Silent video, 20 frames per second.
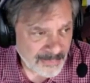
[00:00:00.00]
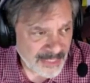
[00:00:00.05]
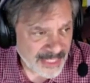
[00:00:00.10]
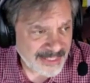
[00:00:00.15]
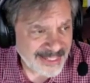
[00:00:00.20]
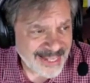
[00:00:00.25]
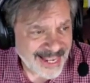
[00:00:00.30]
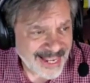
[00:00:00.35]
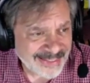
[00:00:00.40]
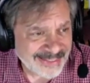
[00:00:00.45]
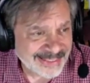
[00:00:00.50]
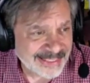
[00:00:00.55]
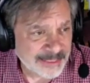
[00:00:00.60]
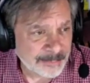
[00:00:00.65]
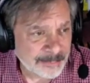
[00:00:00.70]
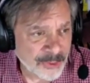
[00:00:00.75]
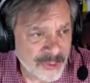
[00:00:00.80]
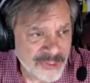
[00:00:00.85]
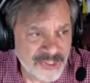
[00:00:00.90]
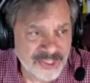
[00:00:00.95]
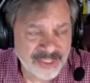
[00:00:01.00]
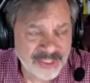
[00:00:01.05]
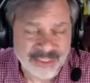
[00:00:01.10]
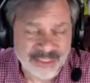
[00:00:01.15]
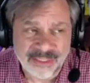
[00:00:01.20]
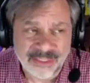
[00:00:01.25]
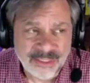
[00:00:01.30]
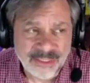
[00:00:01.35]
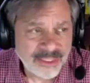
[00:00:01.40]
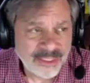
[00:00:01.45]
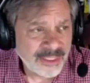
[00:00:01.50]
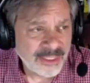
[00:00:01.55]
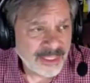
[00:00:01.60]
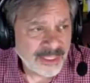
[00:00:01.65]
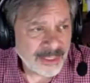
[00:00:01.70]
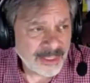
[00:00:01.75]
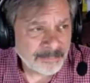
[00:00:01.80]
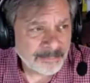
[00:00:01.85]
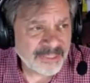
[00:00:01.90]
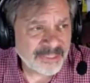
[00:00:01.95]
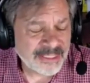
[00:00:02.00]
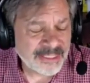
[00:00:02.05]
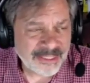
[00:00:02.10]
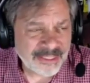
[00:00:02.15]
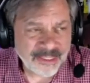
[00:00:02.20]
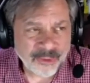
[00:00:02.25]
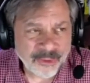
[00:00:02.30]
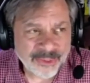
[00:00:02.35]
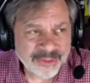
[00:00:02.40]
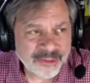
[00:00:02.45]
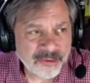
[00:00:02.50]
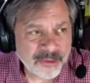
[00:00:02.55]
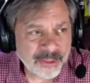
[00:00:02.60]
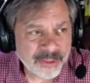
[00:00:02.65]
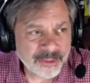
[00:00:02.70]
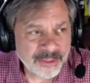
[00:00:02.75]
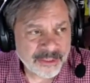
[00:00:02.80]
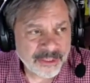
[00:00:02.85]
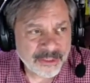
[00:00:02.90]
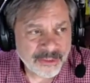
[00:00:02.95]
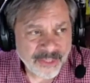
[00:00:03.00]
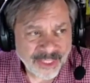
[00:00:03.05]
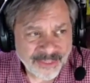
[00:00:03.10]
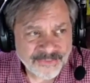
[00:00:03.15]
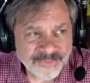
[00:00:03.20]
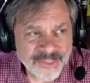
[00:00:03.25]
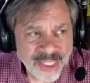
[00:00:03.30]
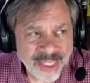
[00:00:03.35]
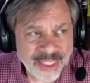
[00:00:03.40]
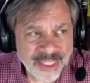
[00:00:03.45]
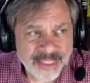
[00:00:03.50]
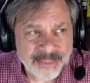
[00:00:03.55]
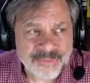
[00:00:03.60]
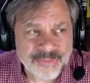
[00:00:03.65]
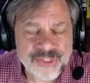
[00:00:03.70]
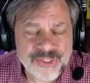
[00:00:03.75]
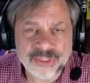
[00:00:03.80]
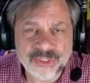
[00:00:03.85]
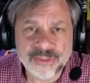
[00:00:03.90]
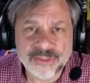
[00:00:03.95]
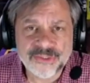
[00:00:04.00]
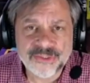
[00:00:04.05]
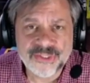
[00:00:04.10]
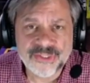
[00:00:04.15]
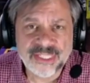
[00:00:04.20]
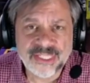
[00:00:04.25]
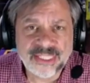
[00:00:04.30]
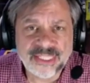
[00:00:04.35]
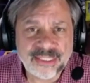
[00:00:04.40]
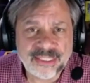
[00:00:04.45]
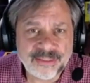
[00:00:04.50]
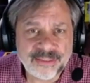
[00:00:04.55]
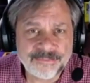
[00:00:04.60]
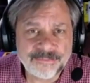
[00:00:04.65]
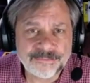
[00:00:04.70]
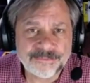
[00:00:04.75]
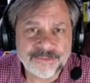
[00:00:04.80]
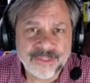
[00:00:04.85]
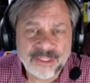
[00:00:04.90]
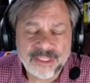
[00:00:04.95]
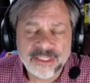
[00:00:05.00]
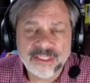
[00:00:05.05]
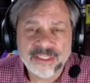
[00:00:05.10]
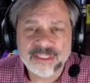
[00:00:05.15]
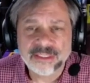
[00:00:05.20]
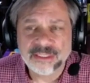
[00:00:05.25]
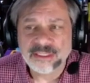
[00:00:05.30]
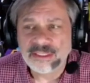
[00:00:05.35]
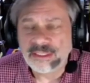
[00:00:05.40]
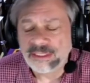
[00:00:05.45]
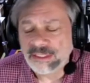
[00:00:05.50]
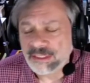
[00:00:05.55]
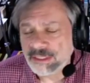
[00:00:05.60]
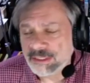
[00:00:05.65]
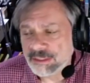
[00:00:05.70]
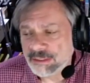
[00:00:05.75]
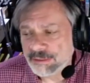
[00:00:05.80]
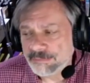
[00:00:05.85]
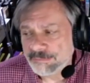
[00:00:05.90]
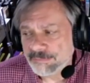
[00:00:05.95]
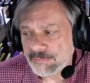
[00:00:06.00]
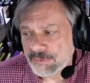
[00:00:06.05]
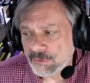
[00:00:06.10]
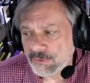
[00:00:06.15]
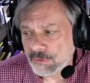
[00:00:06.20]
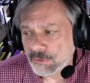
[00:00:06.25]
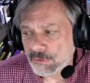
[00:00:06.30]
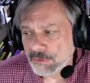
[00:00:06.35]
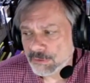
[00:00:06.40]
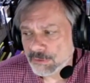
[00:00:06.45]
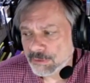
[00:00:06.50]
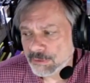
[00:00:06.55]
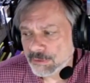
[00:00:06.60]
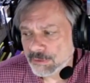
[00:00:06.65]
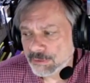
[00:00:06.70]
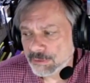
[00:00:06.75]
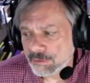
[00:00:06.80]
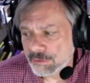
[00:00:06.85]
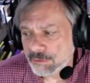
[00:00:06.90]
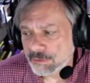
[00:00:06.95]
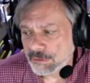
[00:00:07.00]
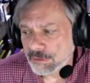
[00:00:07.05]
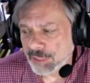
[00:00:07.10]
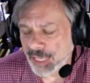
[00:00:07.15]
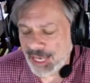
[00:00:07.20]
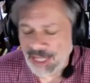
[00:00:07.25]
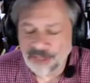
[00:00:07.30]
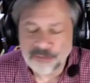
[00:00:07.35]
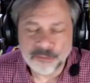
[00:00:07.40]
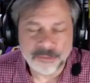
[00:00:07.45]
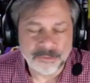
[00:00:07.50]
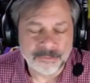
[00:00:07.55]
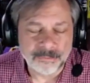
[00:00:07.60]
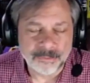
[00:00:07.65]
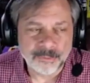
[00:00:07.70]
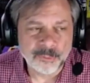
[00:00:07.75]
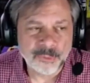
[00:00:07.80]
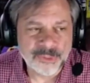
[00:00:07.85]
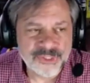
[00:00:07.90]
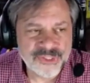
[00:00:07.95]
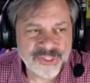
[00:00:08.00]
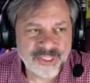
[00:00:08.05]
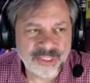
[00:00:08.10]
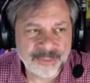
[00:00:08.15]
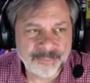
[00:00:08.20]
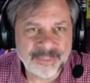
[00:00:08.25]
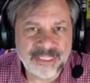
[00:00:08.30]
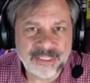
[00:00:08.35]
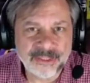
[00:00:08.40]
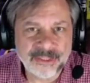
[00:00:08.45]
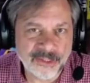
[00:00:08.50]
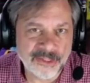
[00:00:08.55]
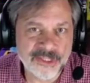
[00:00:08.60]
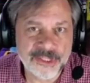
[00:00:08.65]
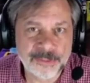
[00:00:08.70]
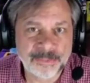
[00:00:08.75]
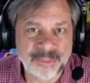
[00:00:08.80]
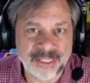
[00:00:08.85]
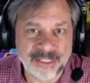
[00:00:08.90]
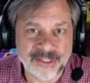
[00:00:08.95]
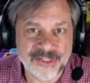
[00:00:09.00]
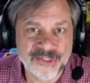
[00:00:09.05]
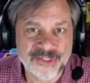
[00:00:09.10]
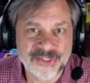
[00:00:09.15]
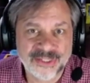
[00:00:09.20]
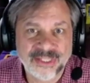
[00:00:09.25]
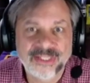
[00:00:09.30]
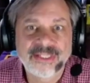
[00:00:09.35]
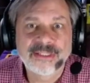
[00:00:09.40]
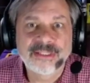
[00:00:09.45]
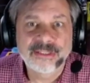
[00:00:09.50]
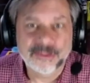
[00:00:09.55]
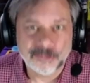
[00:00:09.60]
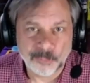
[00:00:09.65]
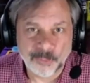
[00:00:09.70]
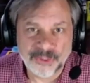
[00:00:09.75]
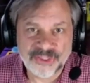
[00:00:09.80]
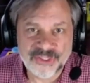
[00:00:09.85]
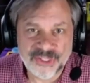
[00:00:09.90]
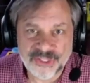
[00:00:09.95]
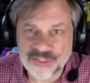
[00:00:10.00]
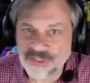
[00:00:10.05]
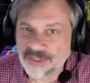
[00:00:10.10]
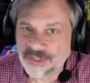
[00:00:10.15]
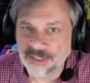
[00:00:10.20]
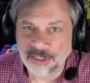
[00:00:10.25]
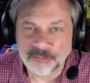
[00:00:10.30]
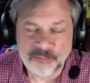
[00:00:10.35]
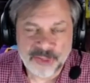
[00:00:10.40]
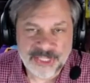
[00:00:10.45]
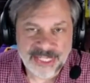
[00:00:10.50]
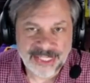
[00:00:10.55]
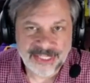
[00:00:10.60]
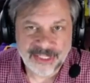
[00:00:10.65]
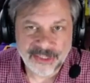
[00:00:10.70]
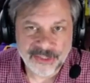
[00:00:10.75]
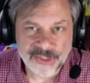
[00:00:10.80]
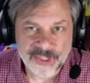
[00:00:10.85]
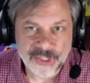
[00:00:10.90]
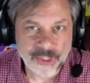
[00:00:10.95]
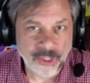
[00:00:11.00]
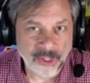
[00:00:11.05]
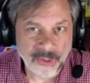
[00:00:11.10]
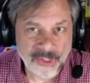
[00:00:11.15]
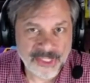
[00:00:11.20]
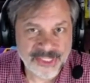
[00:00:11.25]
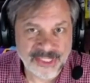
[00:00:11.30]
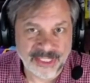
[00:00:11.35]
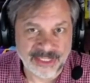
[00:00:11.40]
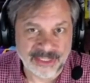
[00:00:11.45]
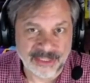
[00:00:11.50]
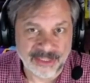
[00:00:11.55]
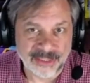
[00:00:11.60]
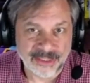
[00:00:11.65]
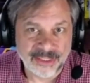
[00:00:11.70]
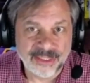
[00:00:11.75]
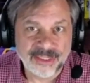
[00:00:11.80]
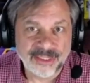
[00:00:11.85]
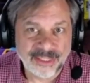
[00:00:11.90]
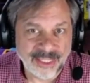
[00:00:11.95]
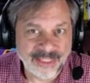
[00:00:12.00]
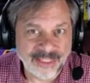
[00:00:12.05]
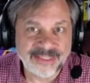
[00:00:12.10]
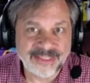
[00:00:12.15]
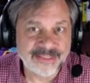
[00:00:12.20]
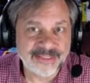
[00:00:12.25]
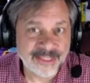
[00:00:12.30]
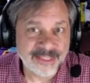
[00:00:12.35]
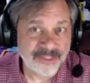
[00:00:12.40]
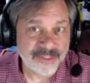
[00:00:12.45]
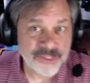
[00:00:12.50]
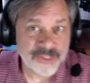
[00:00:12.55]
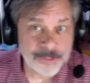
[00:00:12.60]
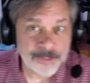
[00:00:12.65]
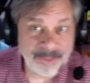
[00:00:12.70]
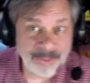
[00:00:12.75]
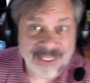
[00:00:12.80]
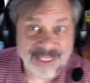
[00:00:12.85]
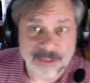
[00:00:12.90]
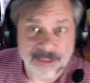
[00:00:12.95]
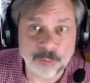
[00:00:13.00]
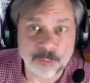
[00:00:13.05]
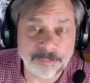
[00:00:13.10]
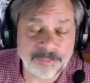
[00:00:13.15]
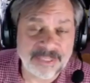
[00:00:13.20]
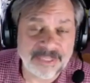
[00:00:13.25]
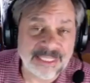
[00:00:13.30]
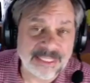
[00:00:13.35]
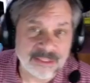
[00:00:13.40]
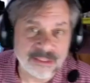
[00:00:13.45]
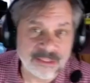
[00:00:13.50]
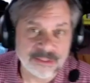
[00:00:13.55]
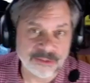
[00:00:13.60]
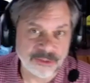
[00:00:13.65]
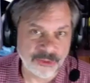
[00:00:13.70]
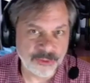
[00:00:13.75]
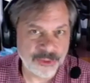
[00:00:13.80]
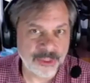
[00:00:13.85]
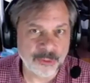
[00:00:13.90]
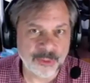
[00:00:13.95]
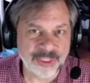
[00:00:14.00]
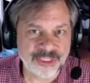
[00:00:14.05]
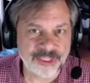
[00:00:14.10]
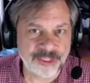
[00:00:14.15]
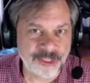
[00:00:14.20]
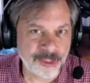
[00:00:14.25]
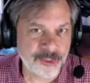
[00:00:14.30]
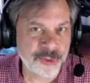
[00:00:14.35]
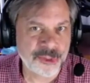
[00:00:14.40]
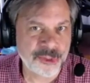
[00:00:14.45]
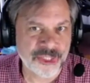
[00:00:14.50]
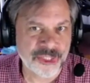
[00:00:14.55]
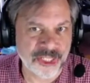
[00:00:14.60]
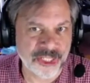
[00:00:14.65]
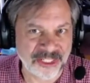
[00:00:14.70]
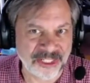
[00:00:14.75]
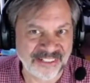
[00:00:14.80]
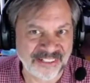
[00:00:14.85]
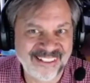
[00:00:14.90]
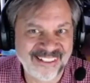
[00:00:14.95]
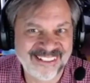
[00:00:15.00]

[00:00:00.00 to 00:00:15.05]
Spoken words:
And you can't take it personally. But there are a lot of times Steve or Andrew would send me art specs with just a ridiculous card title, and the entire spec would be, "You know what to do, John."